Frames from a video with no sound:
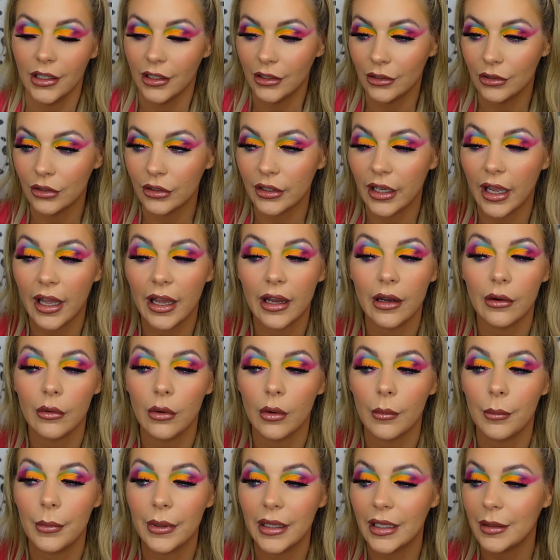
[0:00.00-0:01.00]
look
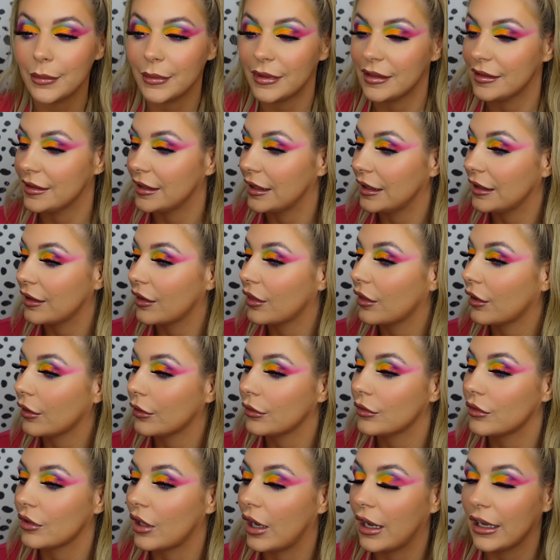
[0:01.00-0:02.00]
how pigmented
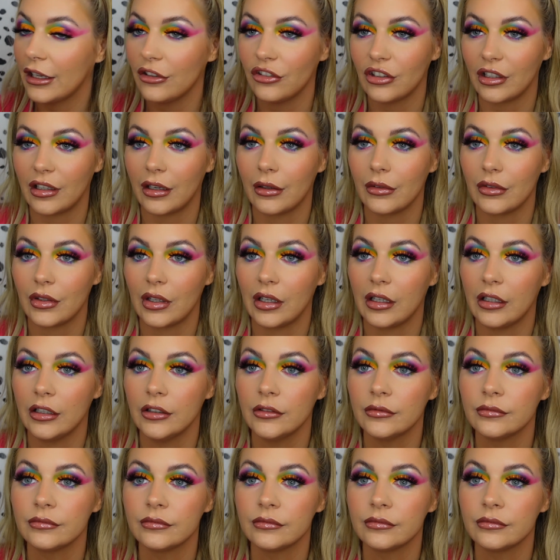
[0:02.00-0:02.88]
those eyeshadows are.